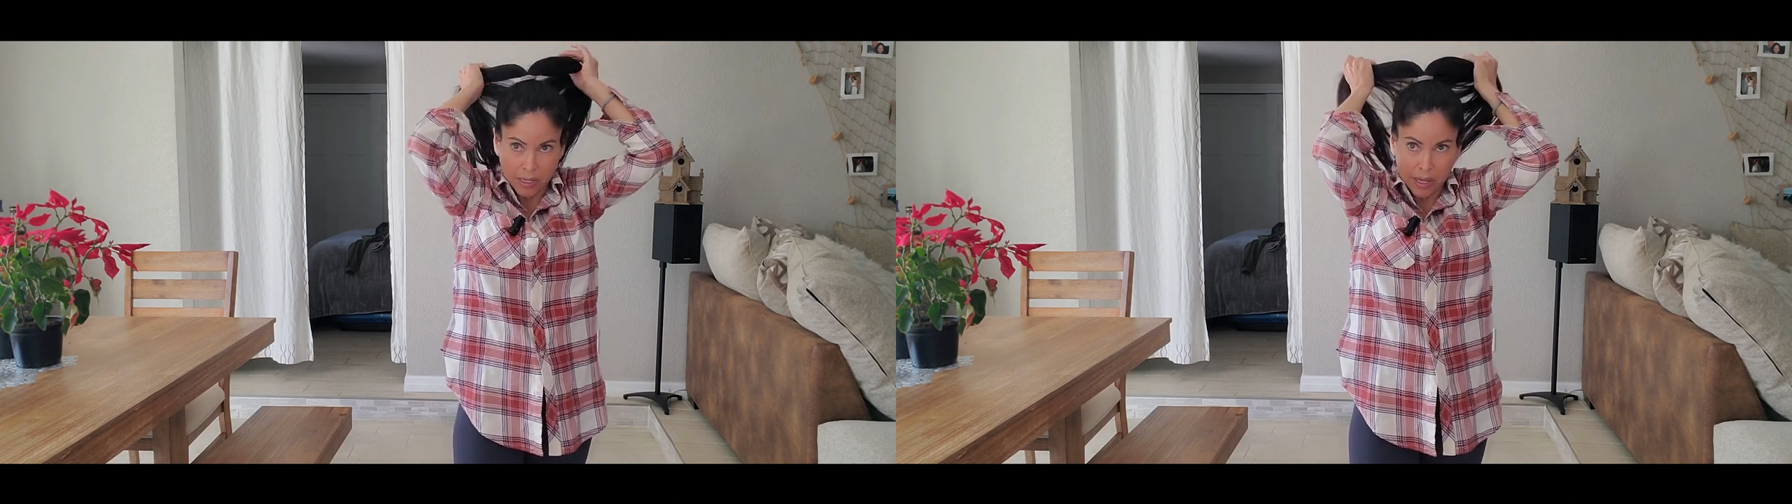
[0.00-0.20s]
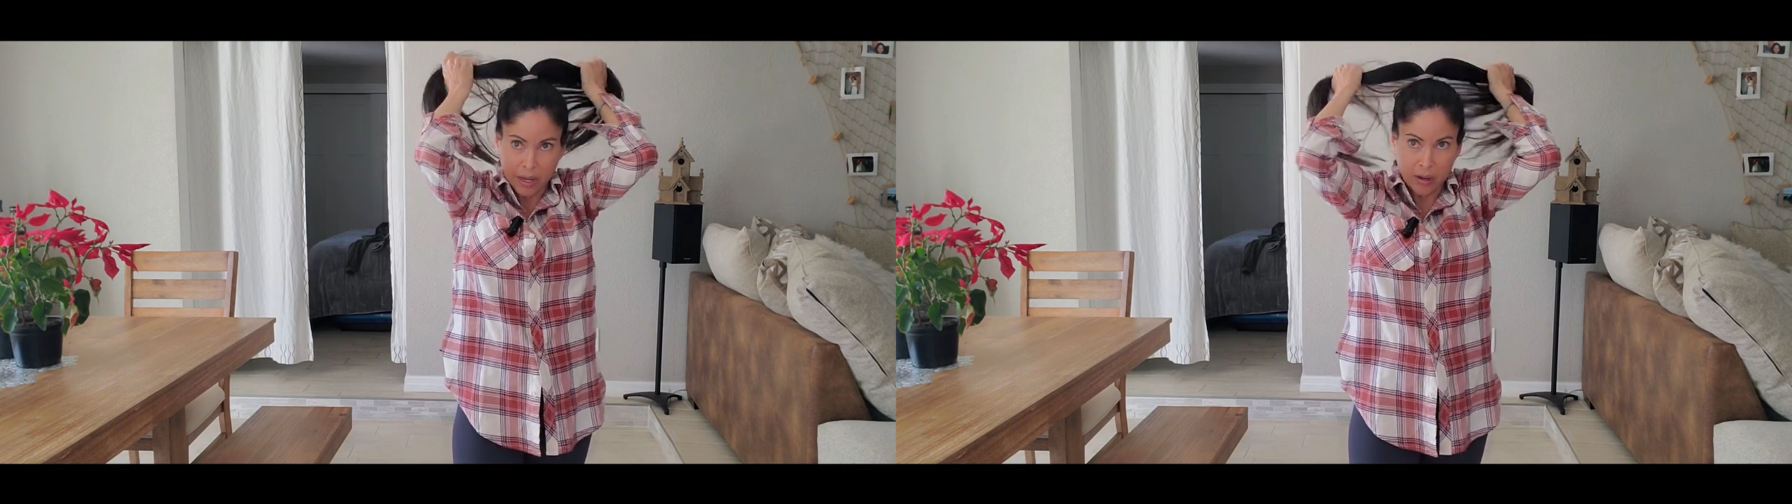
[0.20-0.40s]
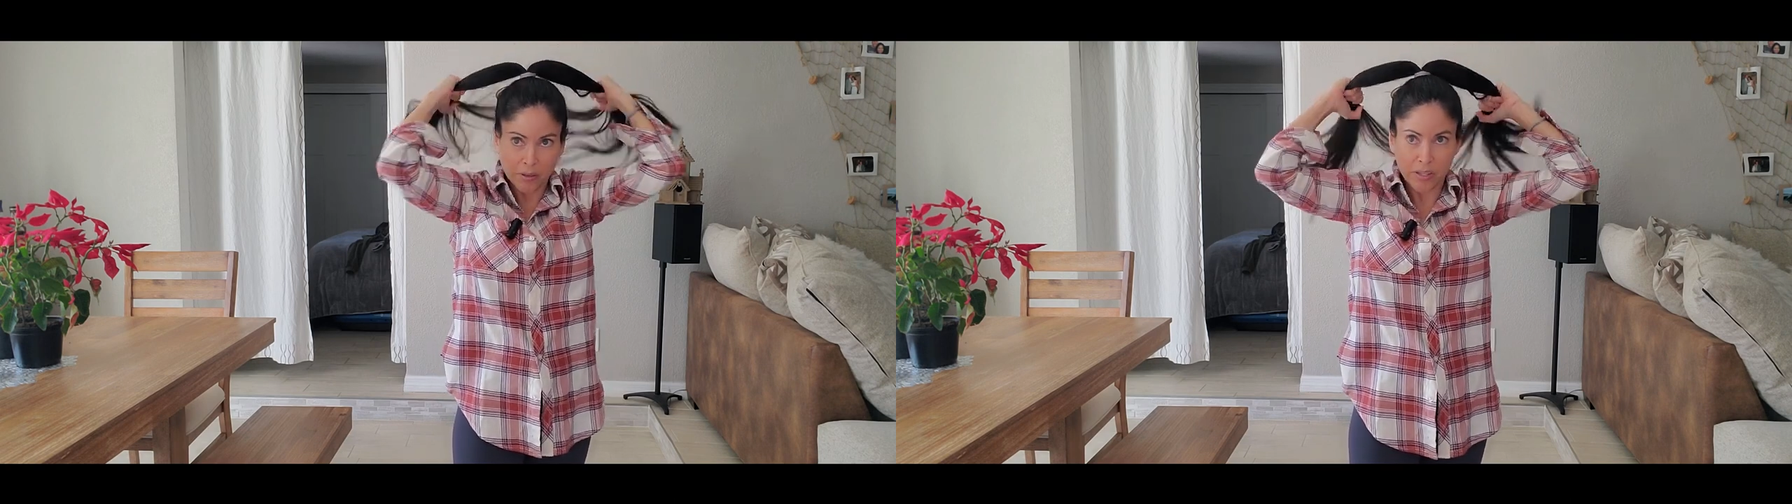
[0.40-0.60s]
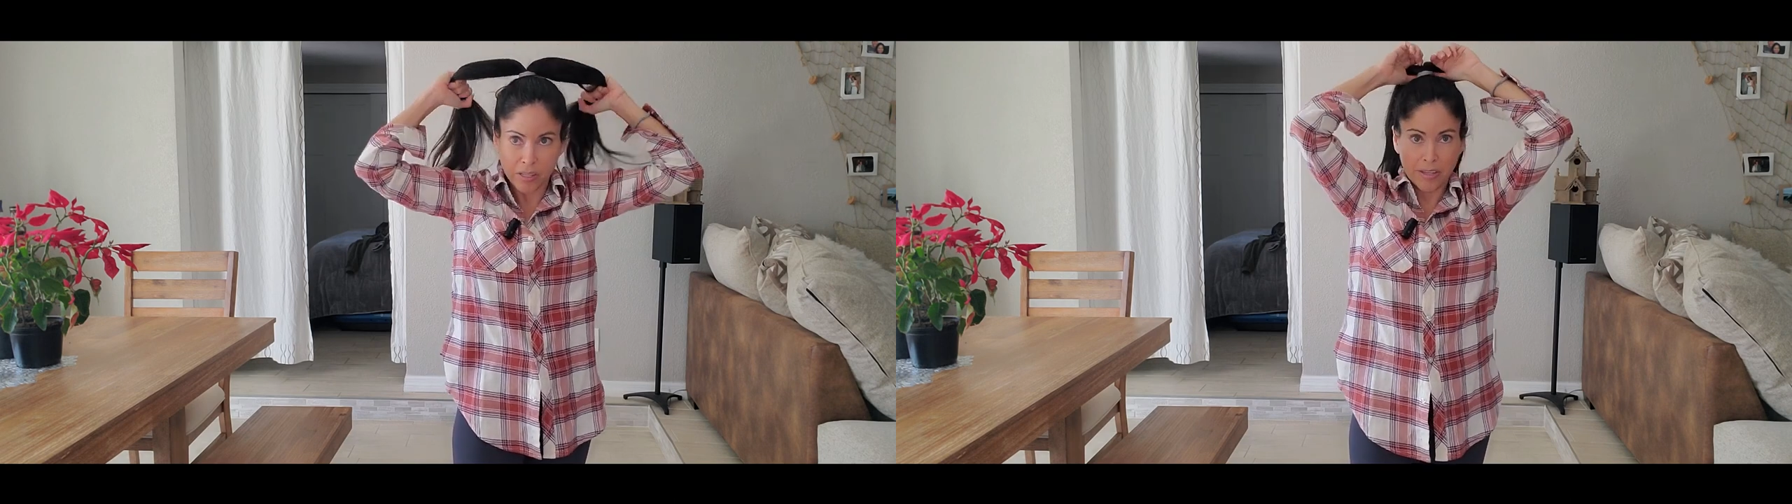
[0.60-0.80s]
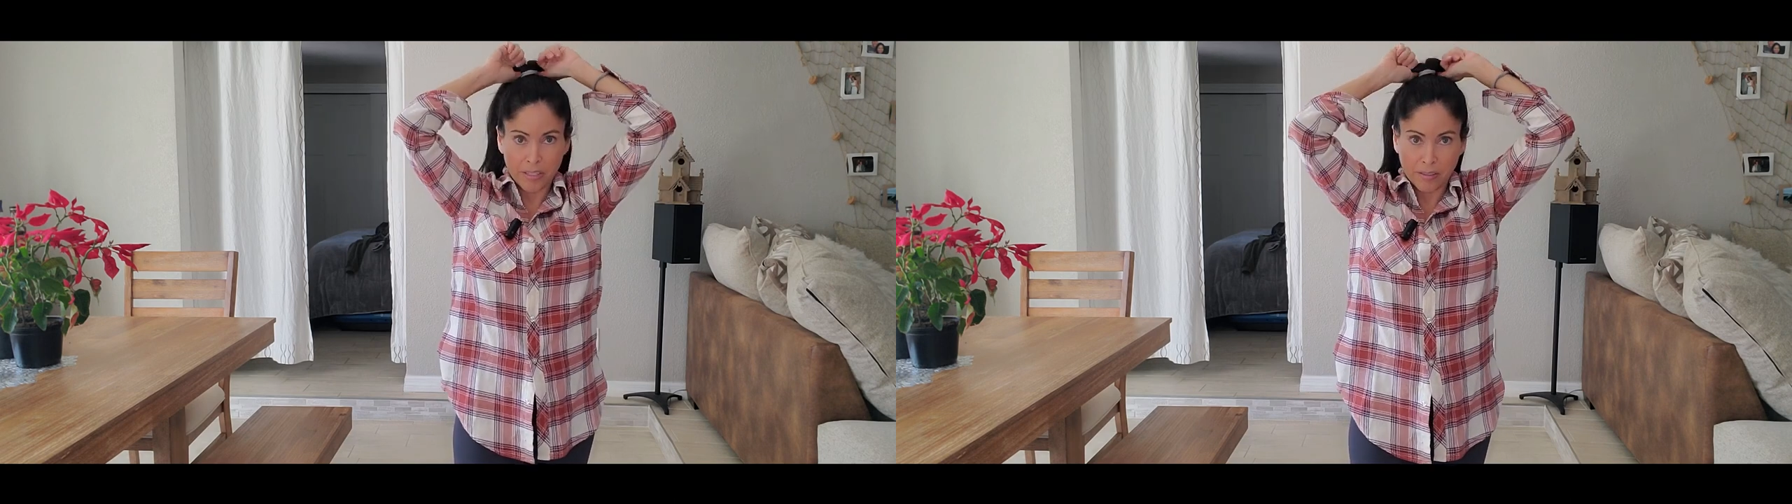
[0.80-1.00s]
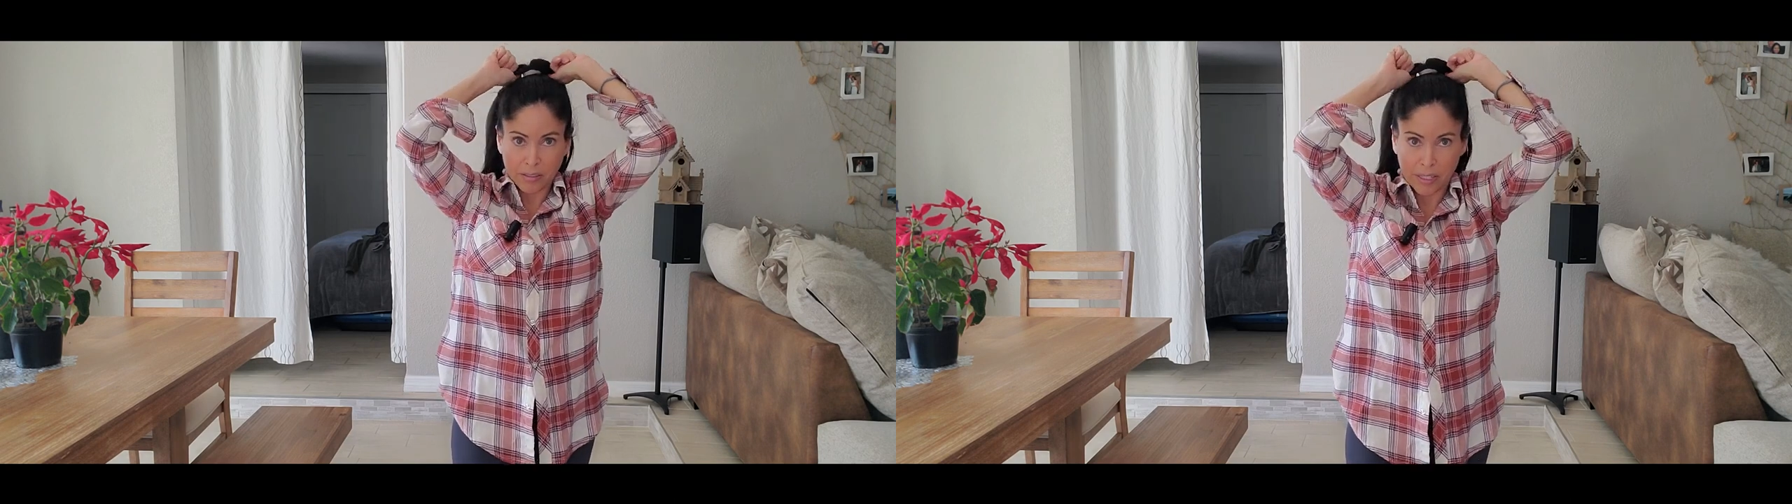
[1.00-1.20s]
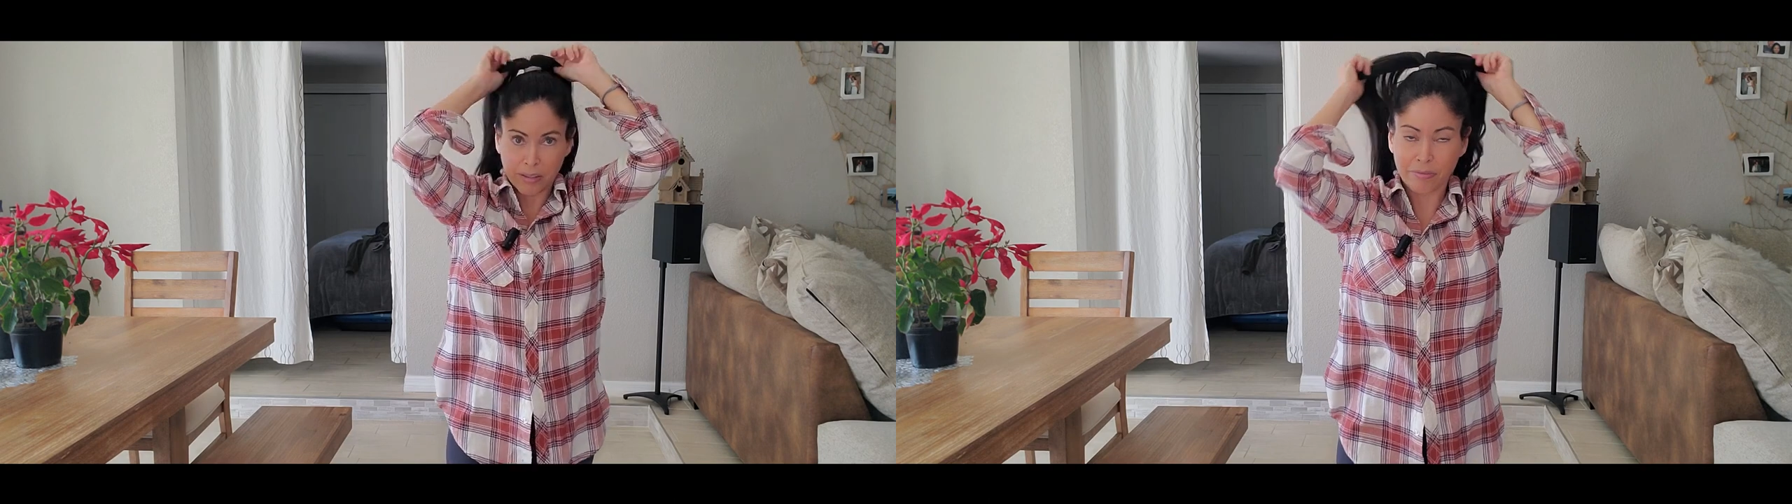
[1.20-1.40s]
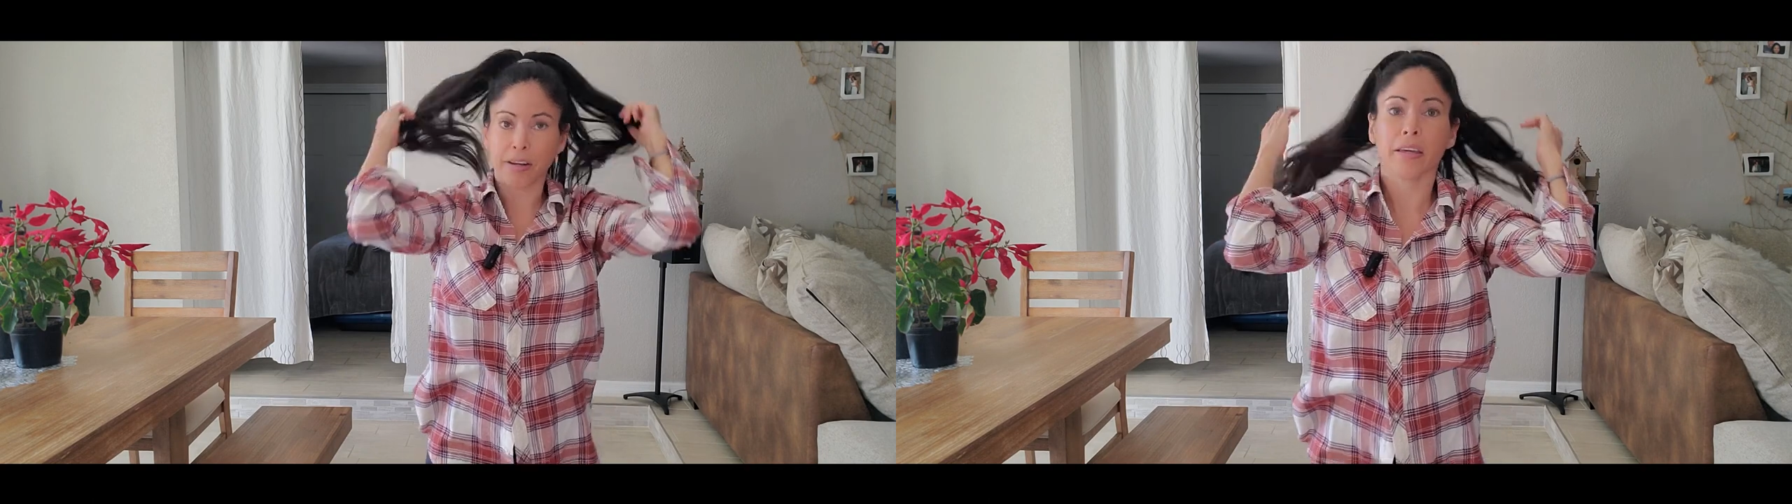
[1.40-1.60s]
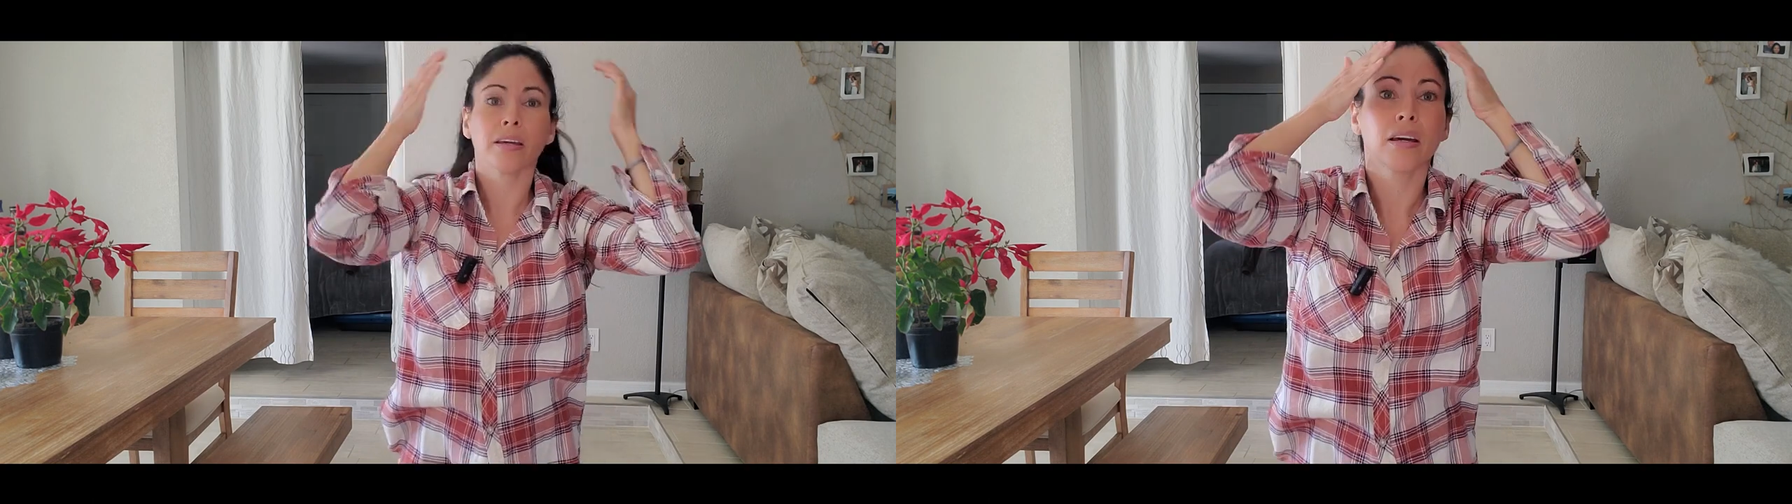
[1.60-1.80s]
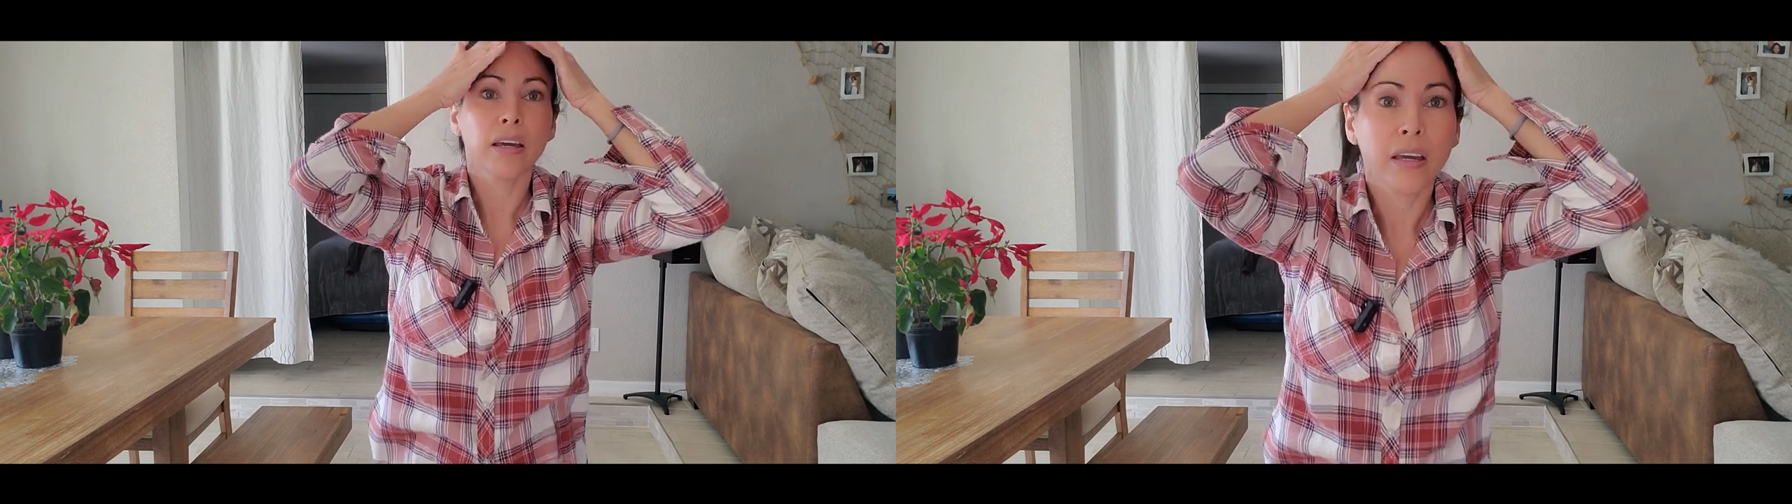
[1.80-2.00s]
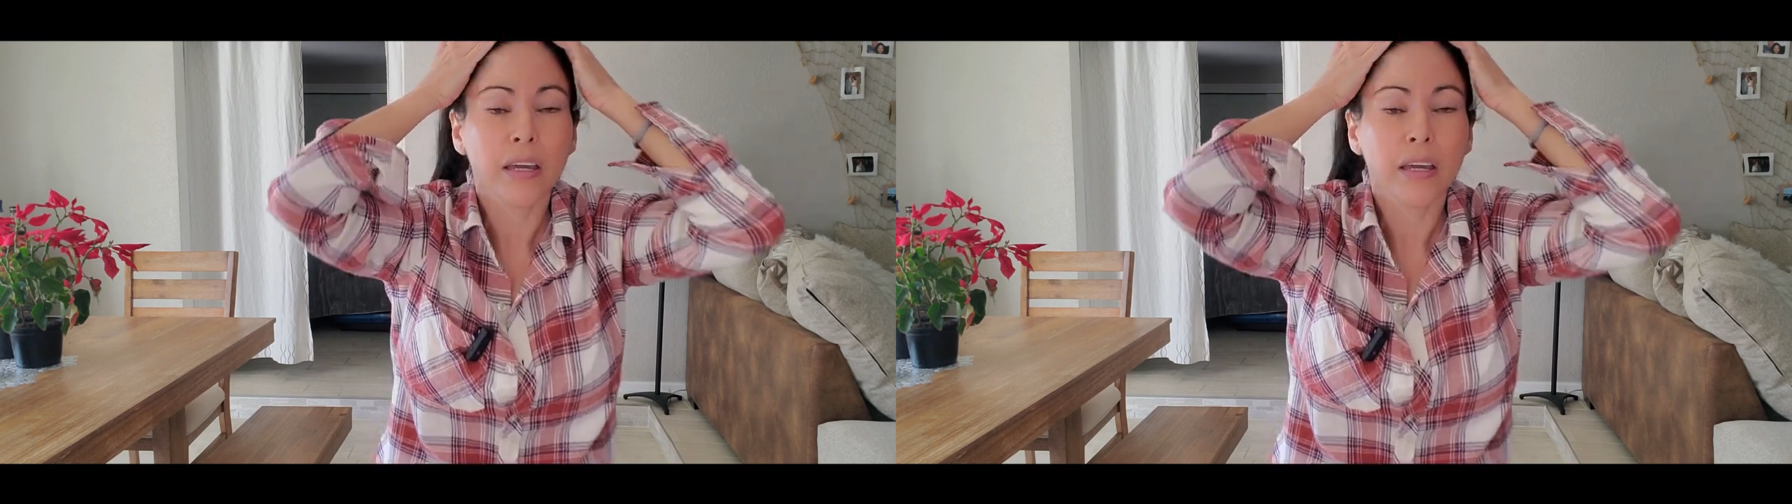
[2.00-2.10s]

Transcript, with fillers: I have that he don't live like